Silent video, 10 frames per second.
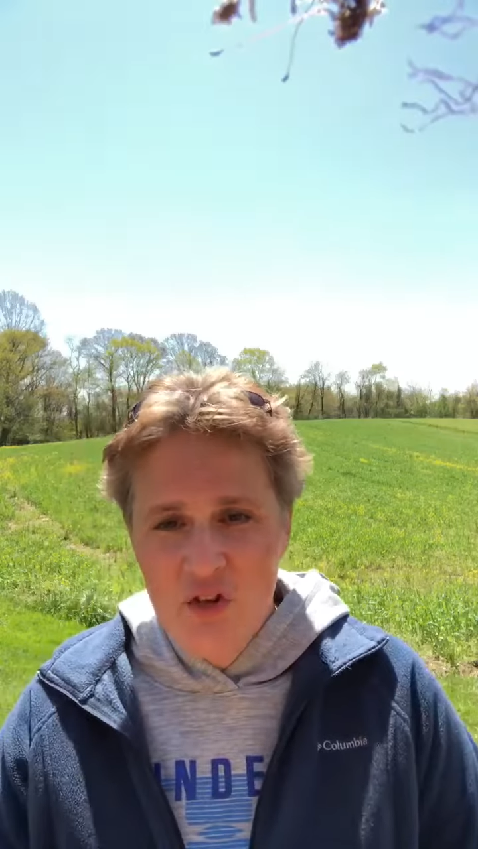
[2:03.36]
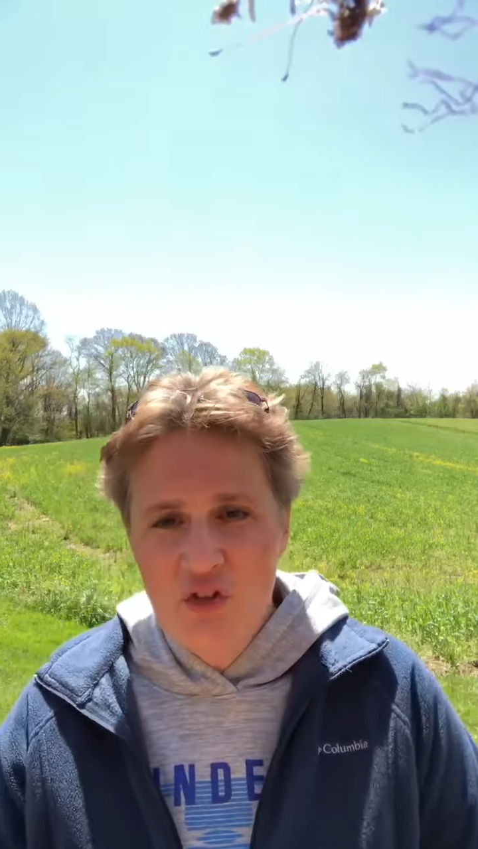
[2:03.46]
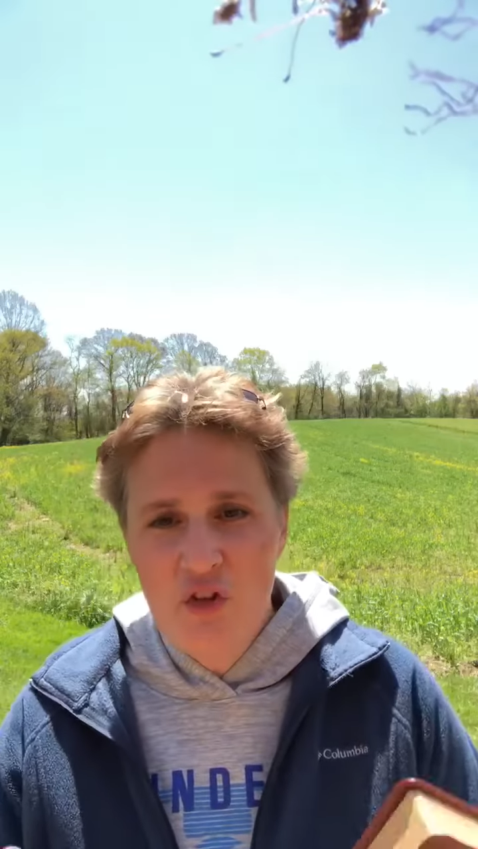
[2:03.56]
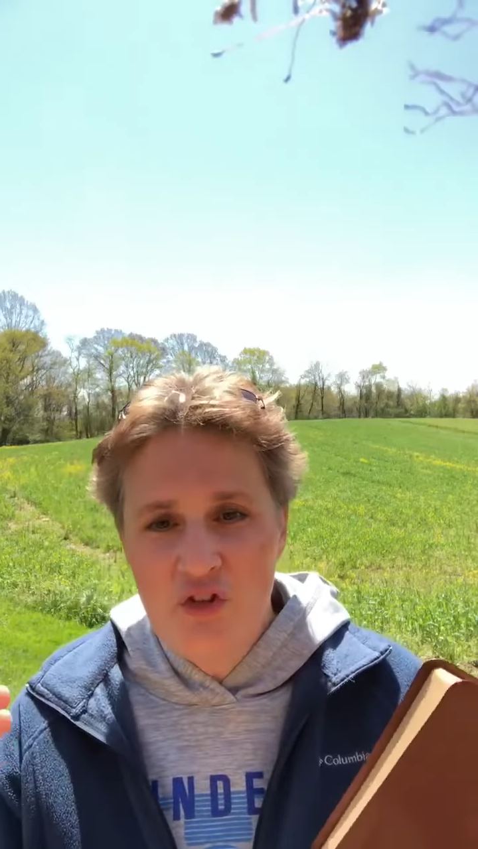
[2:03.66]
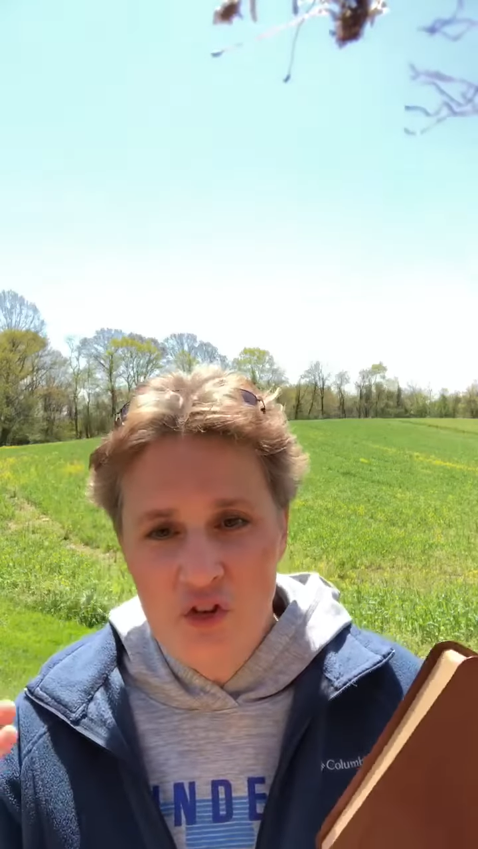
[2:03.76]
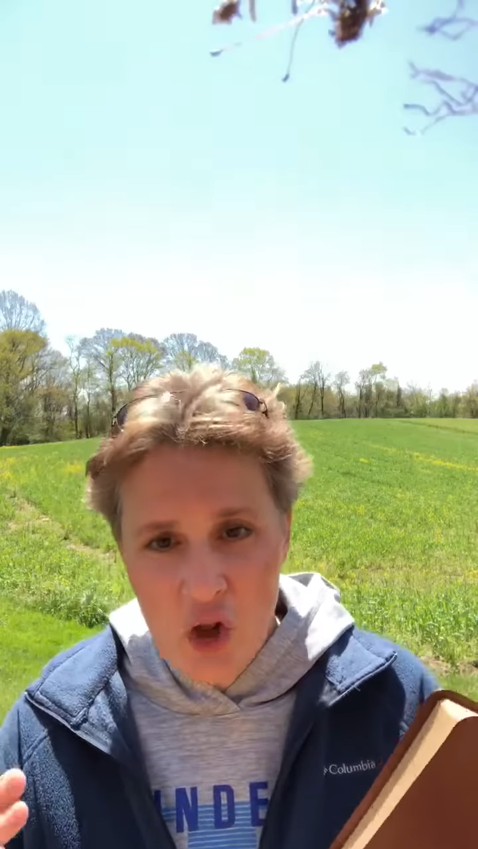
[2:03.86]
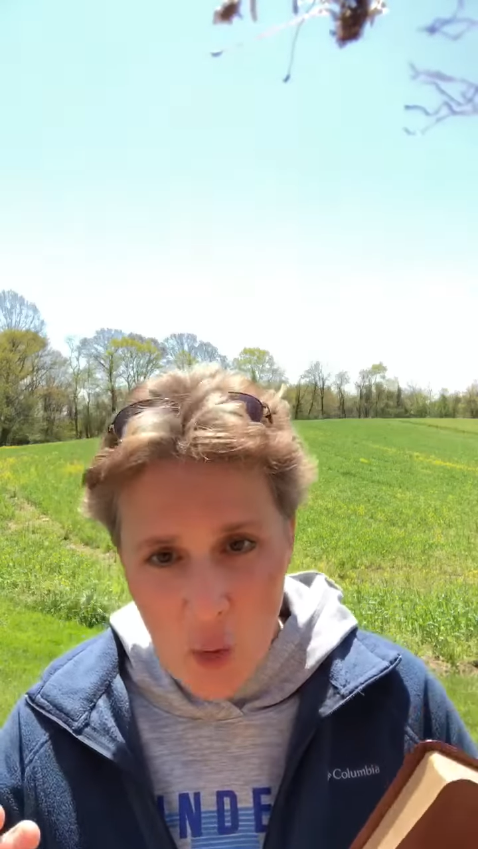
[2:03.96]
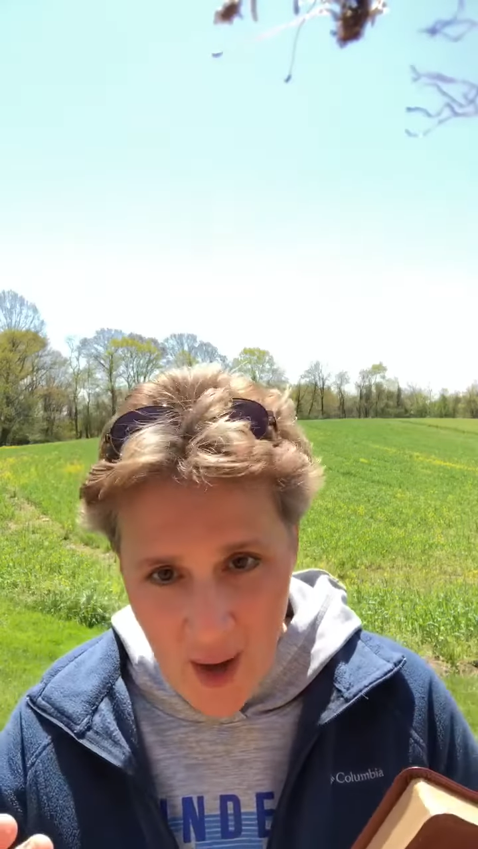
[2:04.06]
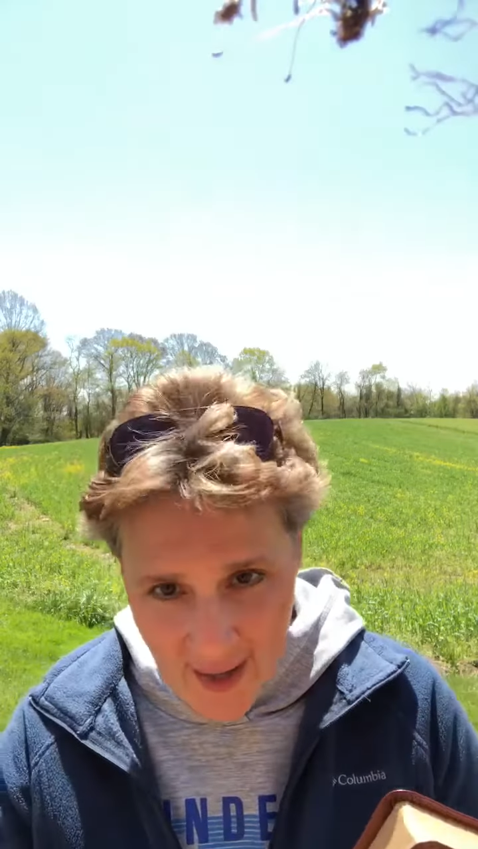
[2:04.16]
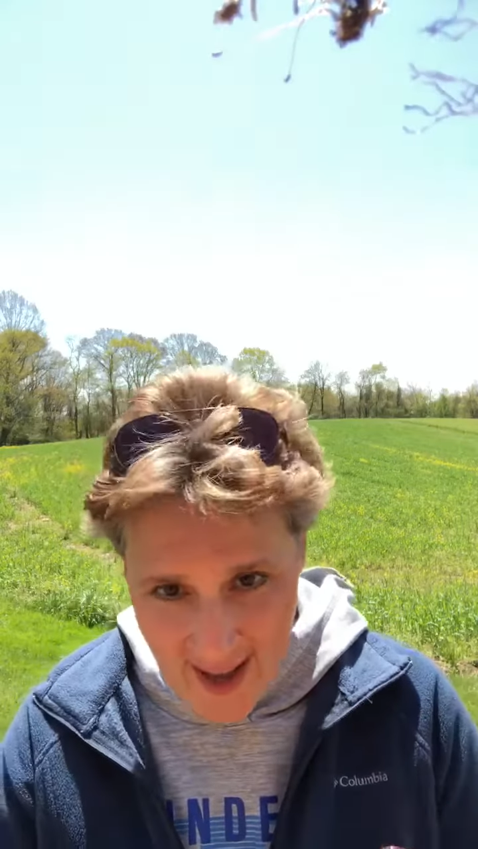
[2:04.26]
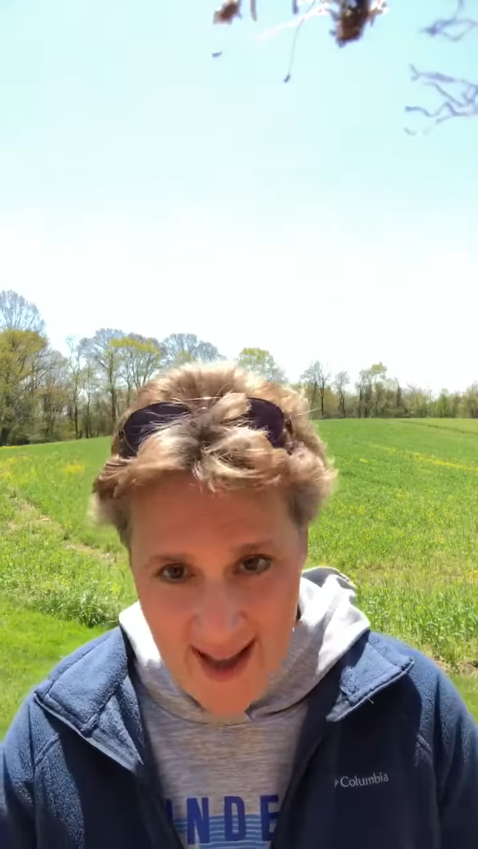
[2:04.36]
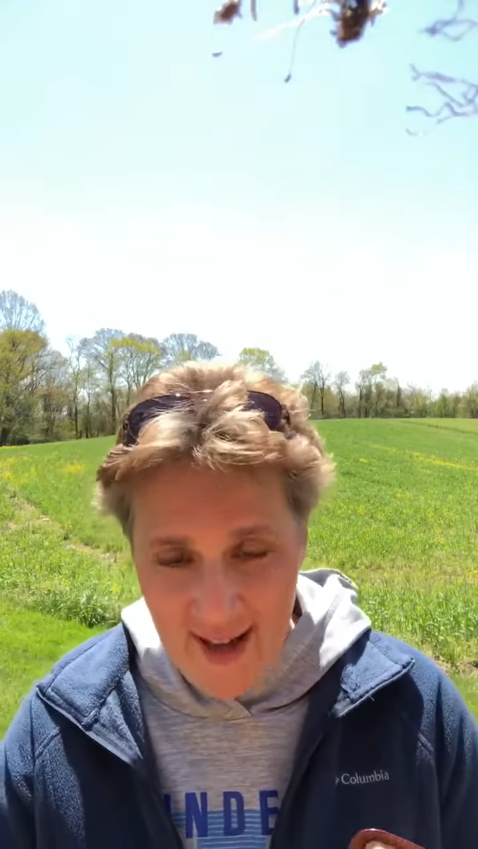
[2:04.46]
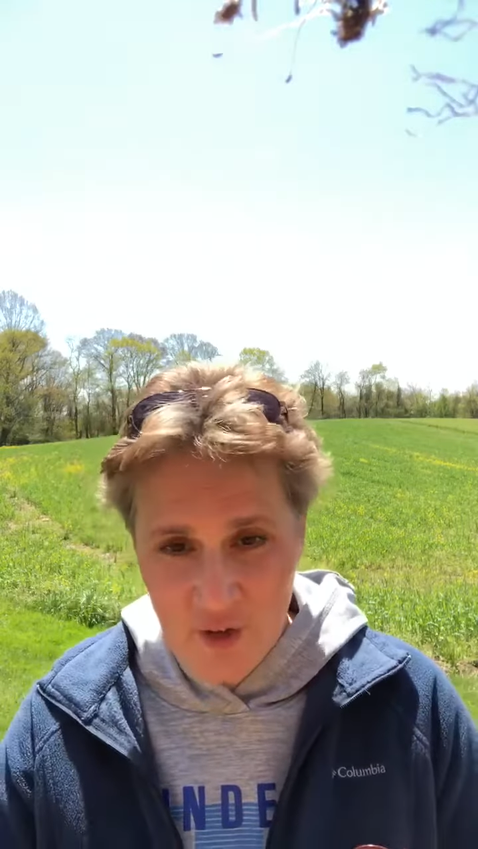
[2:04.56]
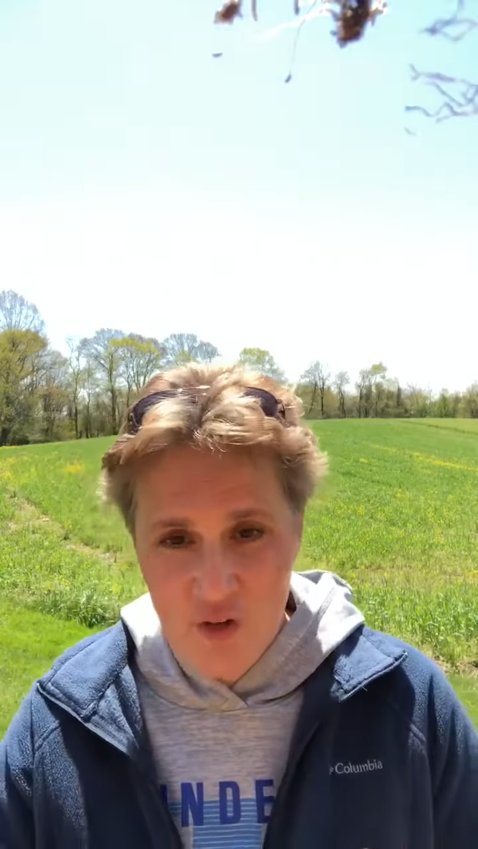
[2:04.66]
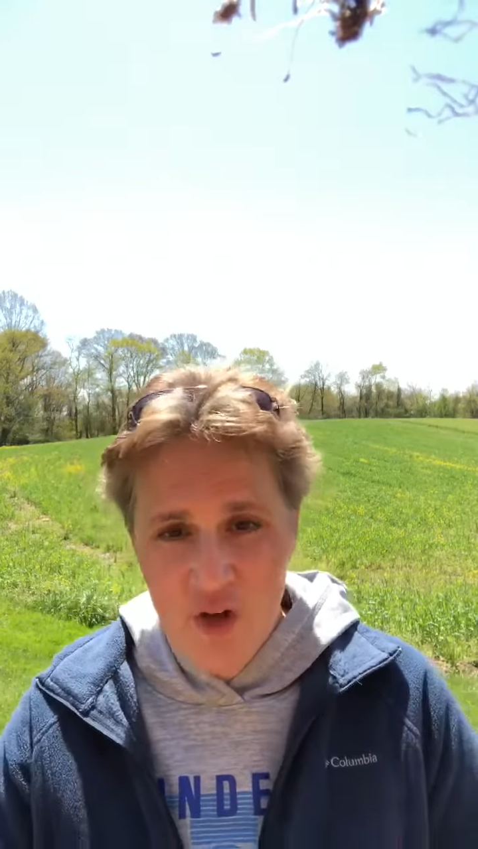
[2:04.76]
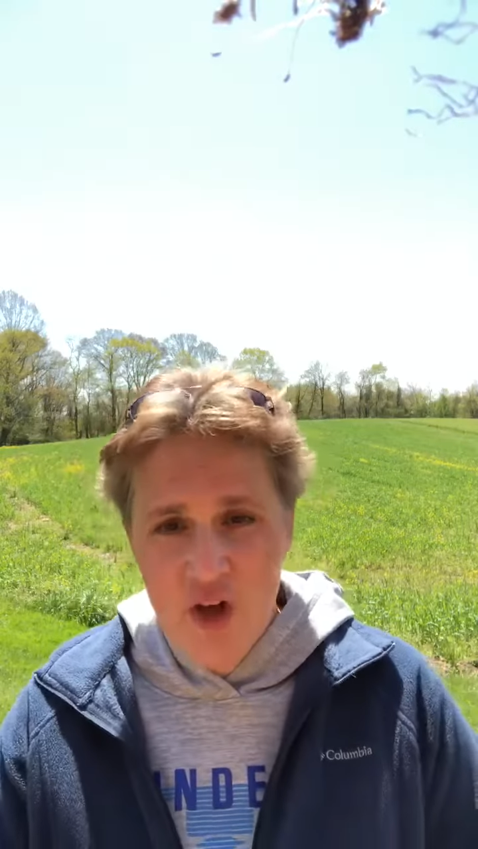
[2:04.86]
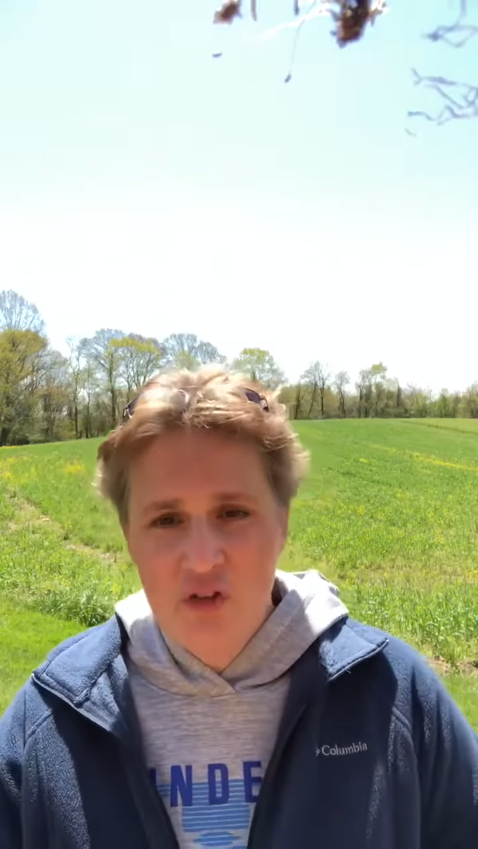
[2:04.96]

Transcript: so that you know how to act,